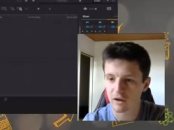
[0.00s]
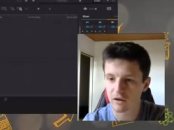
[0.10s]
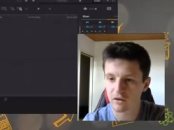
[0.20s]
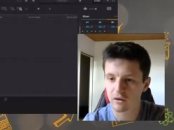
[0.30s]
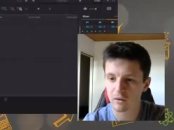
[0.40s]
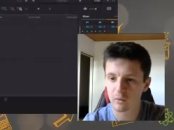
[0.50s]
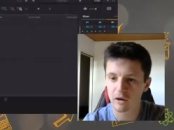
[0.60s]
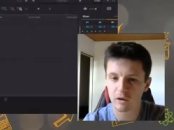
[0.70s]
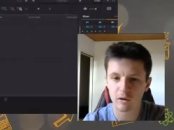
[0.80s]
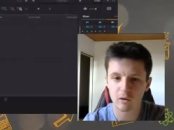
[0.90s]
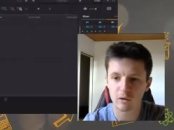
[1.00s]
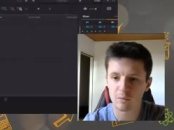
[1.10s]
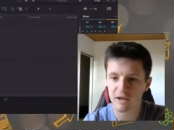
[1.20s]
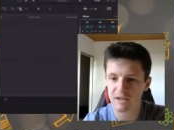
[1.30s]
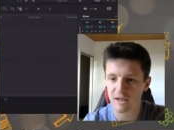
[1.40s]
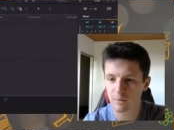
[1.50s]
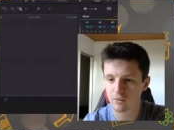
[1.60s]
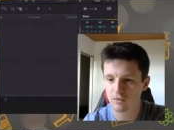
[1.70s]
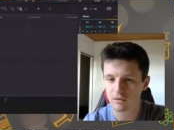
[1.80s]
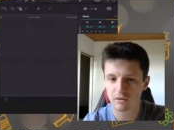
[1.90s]
other and we and you can mix up
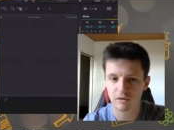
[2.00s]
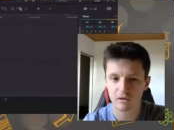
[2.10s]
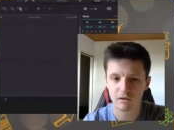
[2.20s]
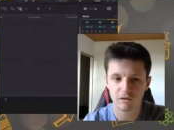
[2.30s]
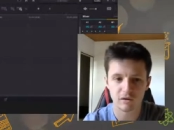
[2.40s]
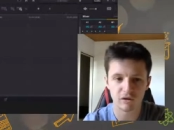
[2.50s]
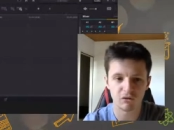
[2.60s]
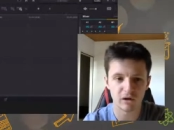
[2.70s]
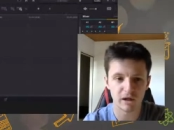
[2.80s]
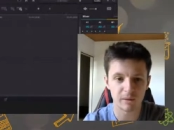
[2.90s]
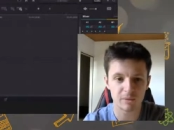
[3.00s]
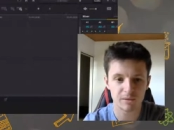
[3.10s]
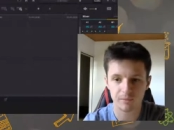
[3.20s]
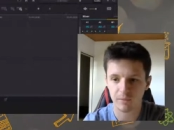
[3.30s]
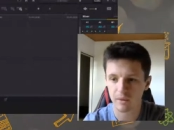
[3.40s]
different clips.